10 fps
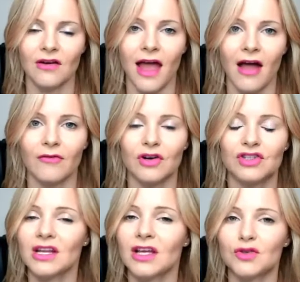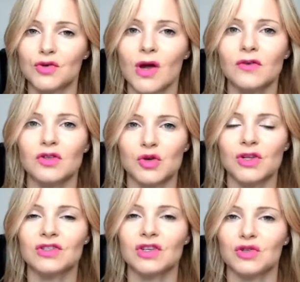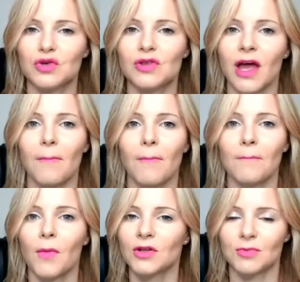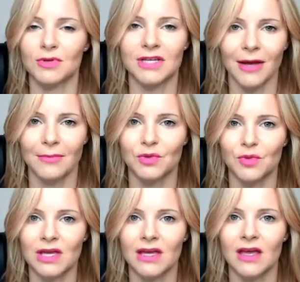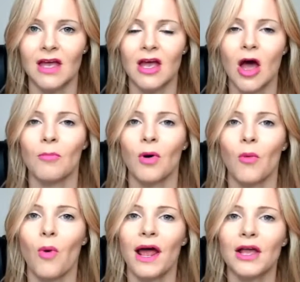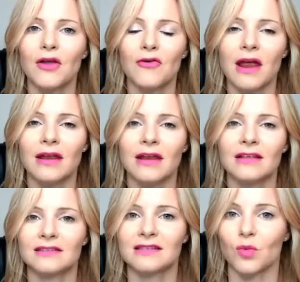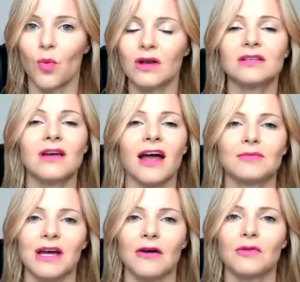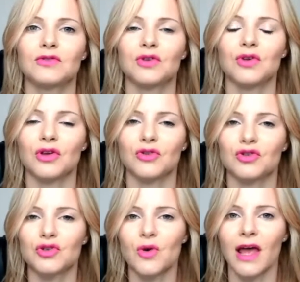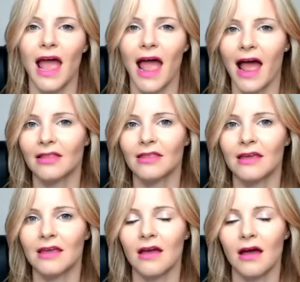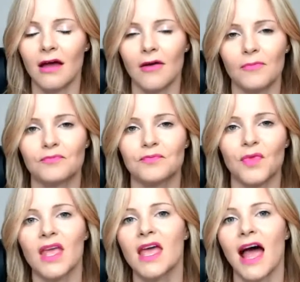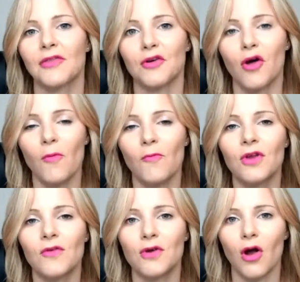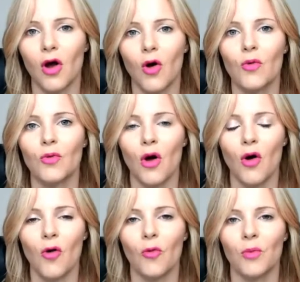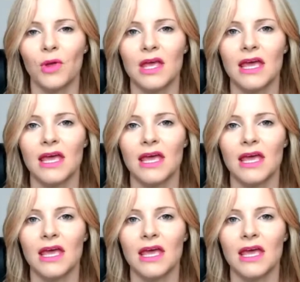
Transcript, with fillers: on average, and I do have students that do that multiple times a week. But what I created is this one-time download, so you can do it at the um, at the comfort of your own home